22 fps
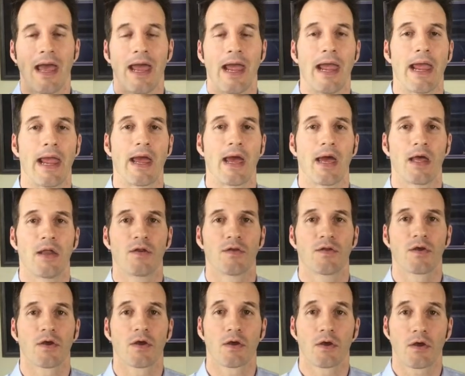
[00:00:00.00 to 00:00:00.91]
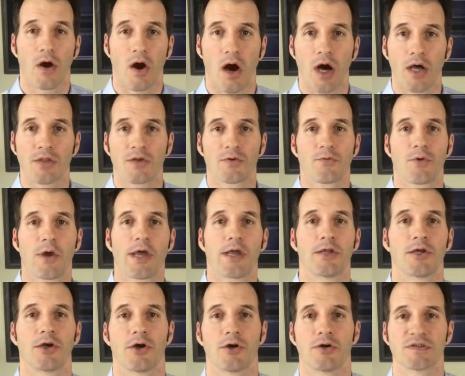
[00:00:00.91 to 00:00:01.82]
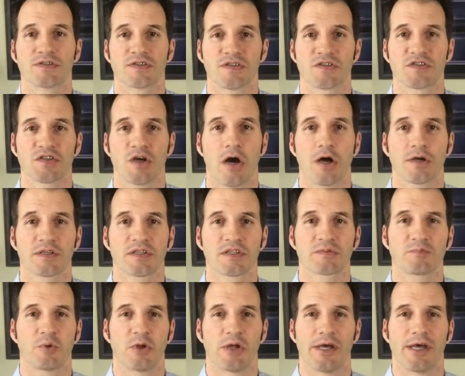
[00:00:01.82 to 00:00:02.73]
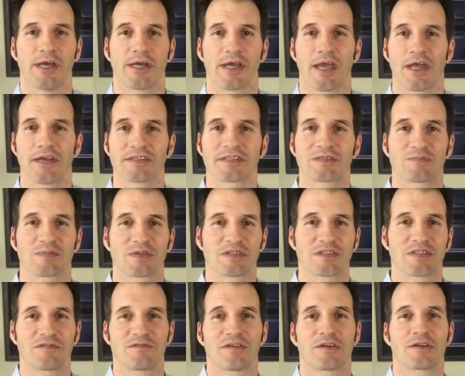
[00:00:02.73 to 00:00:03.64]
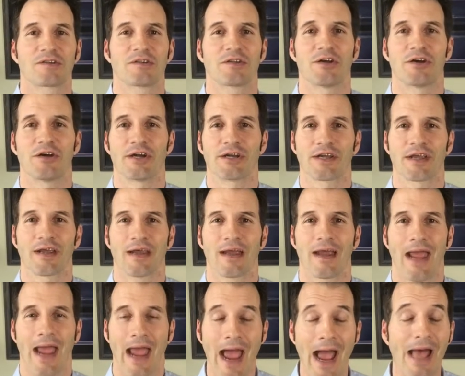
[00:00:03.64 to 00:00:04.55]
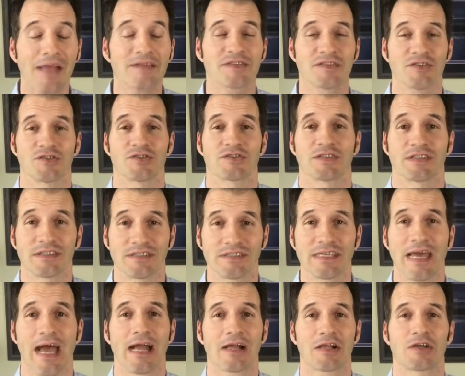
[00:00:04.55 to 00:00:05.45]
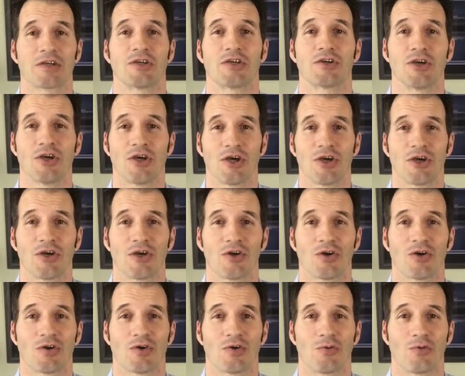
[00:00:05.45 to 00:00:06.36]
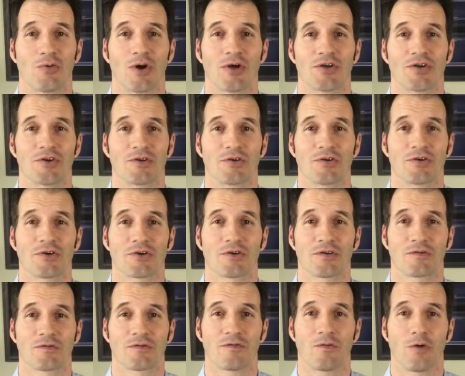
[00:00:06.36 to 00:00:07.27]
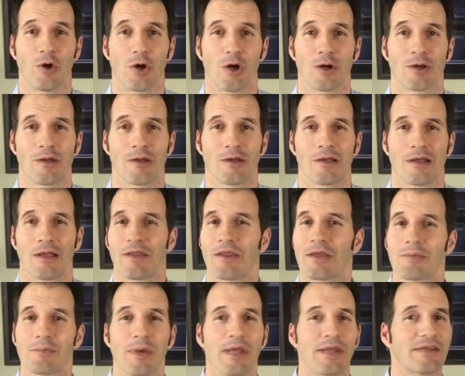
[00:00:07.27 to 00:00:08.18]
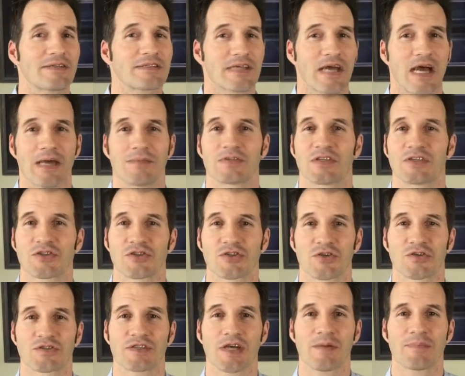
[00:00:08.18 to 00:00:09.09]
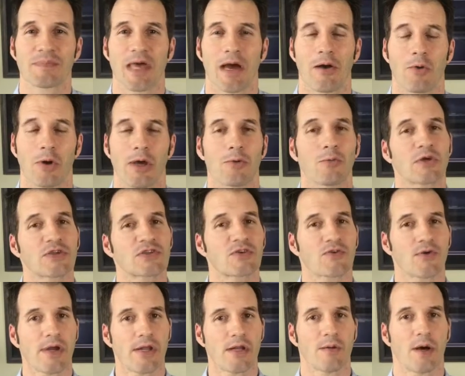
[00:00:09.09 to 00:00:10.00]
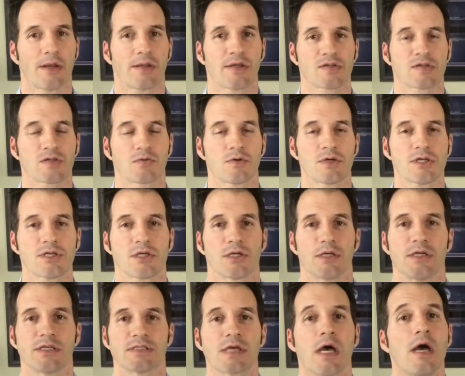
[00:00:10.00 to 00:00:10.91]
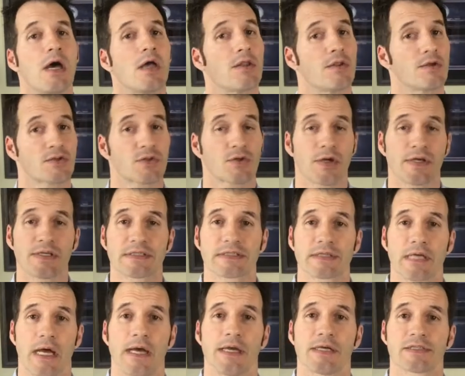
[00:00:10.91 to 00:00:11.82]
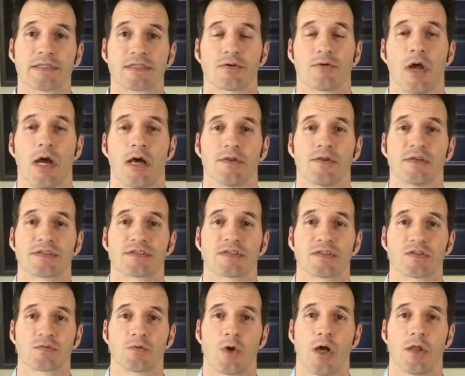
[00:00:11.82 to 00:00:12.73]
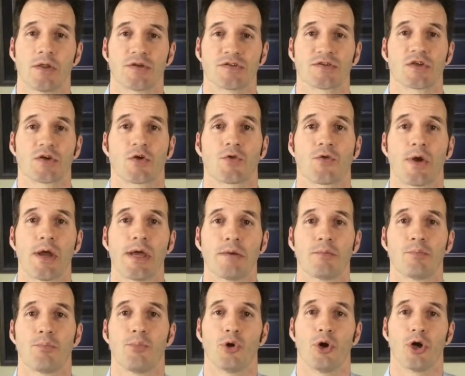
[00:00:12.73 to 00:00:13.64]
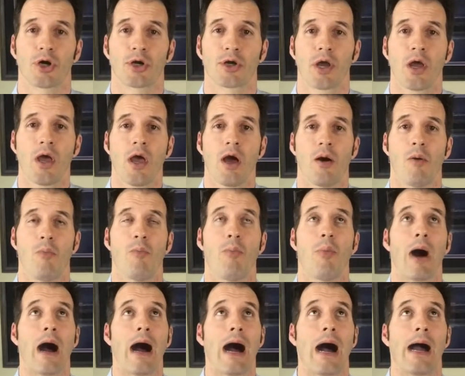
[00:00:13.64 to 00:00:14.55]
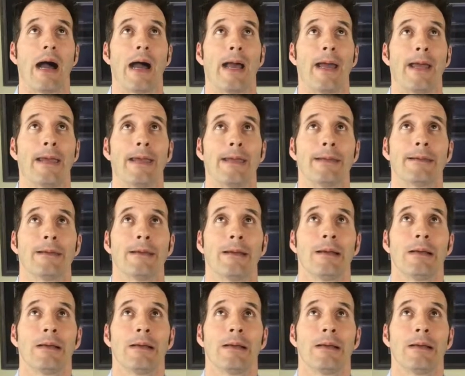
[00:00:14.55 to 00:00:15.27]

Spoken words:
and on the radio is a song that's playing and a specific lyric answers exactly what you're looking for. I think many times it shows up that way. And what's great about intuition is there's great science around this as well. There's a great book by